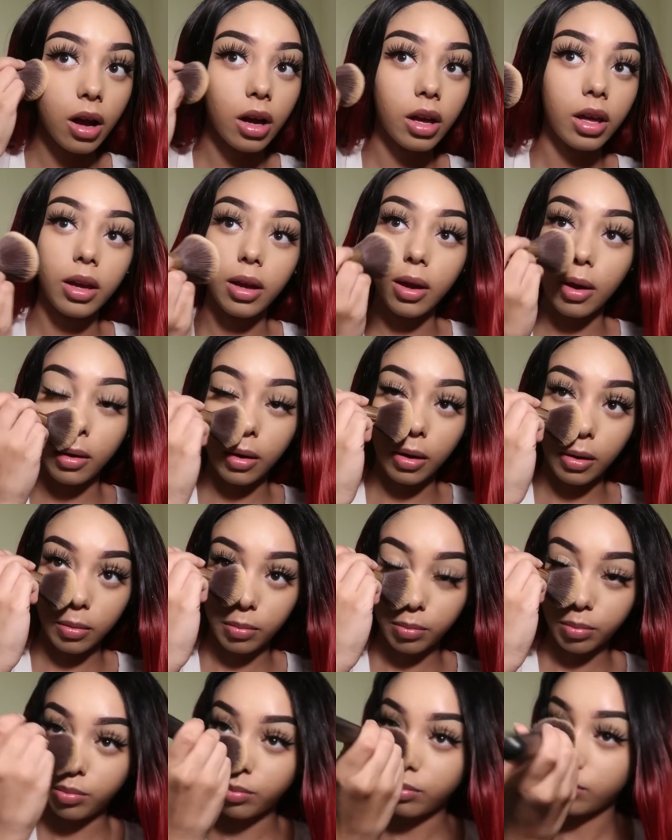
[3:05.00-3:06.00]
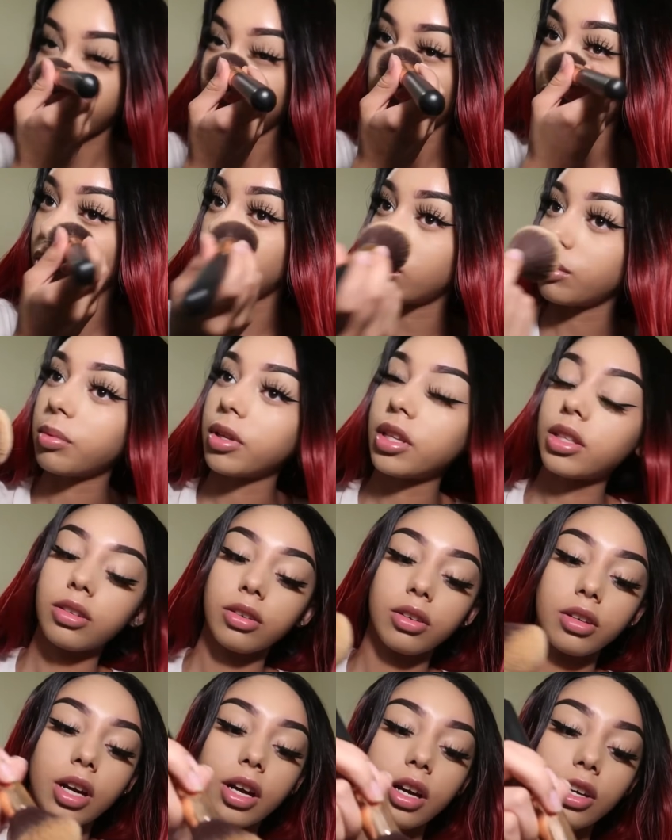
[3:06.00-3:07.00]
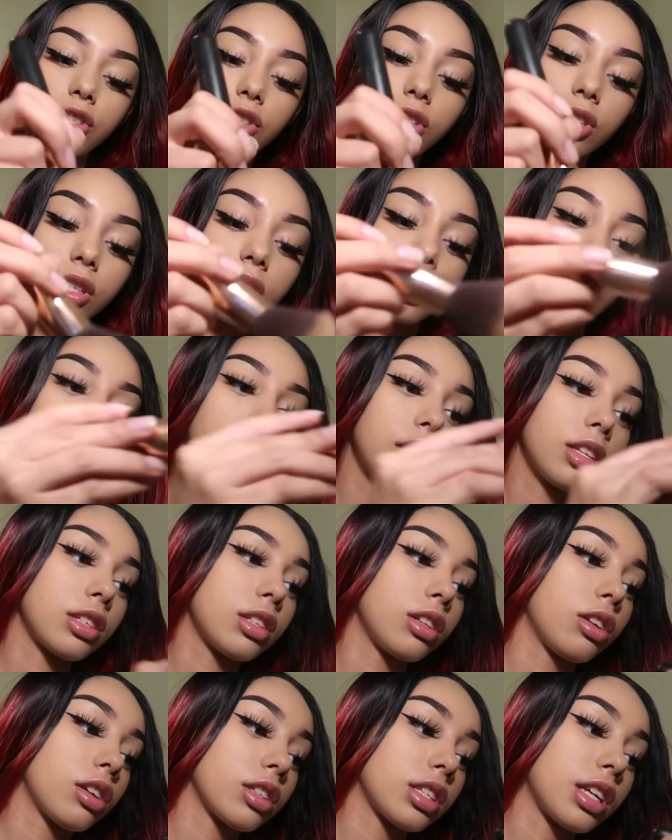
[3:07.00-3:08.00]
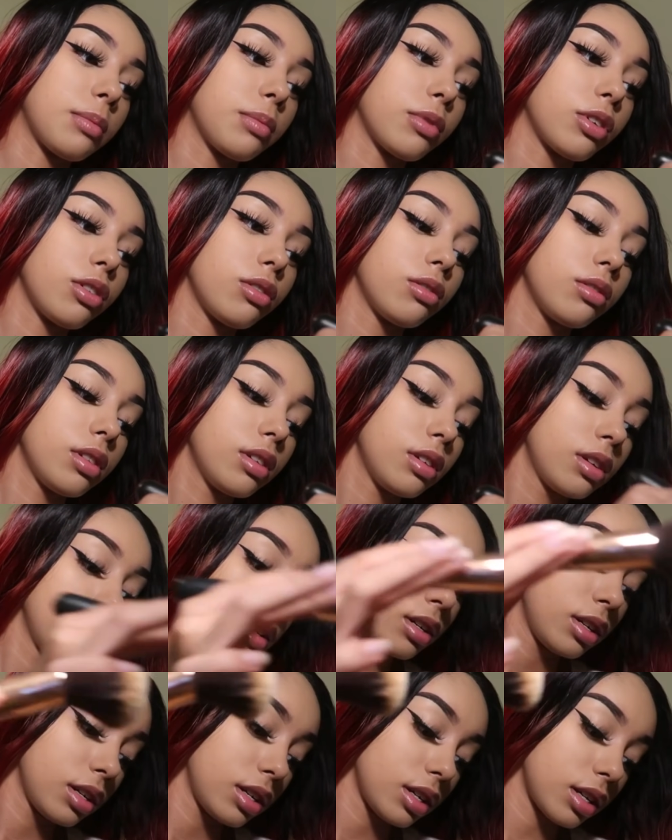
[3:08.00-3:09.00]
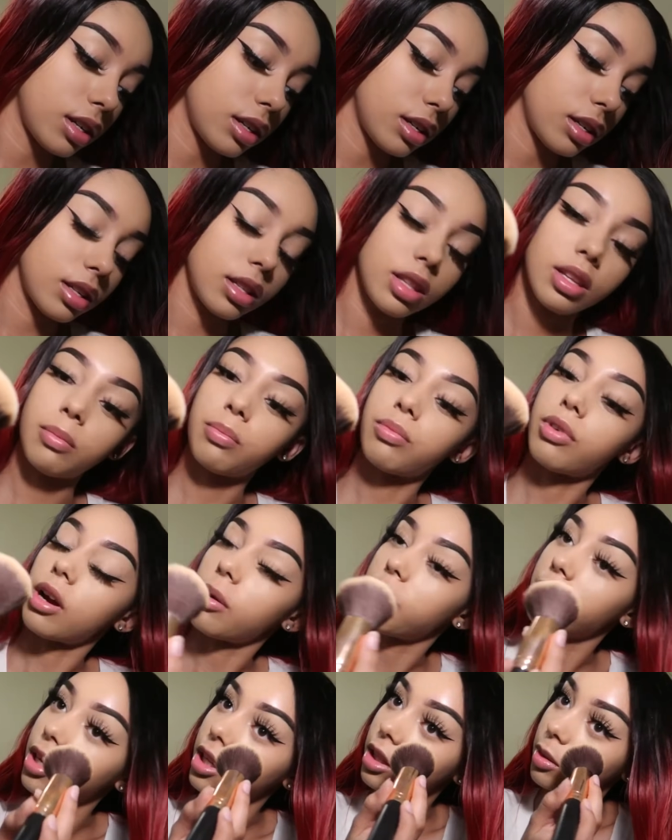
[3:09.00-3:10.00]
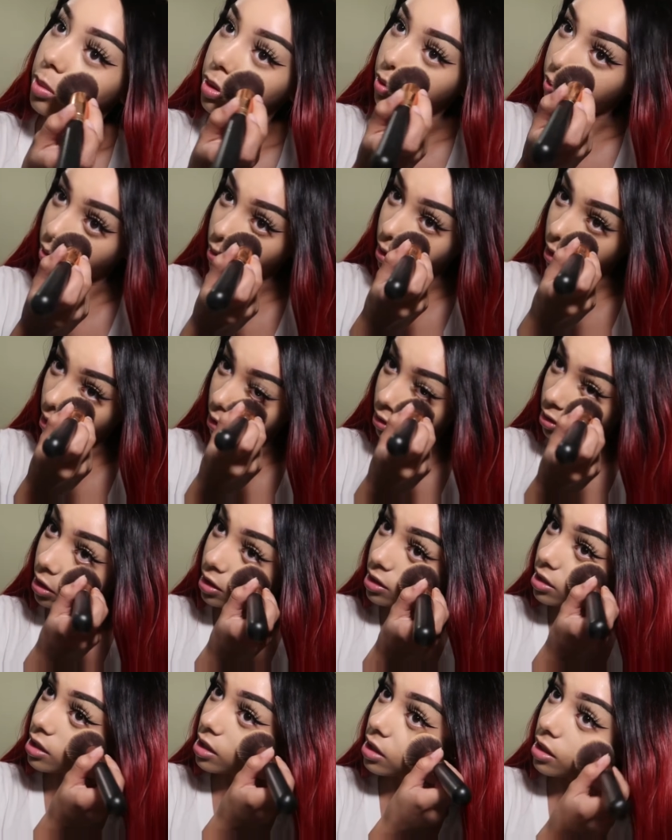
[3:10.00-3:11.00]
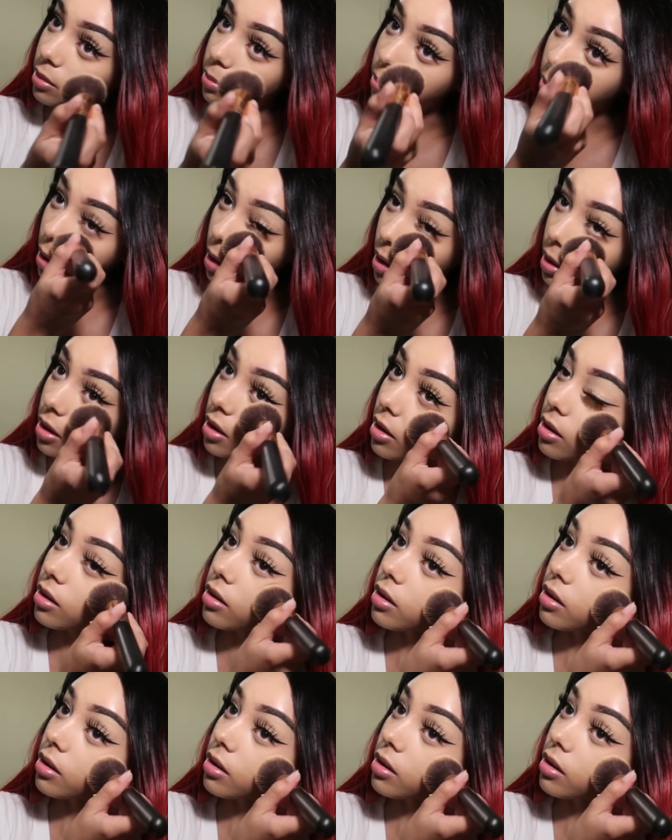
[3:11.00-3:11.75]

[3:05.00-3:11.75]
a beauty blender. I should have set this a long time ago, and I'm probably gonna be really creasy, but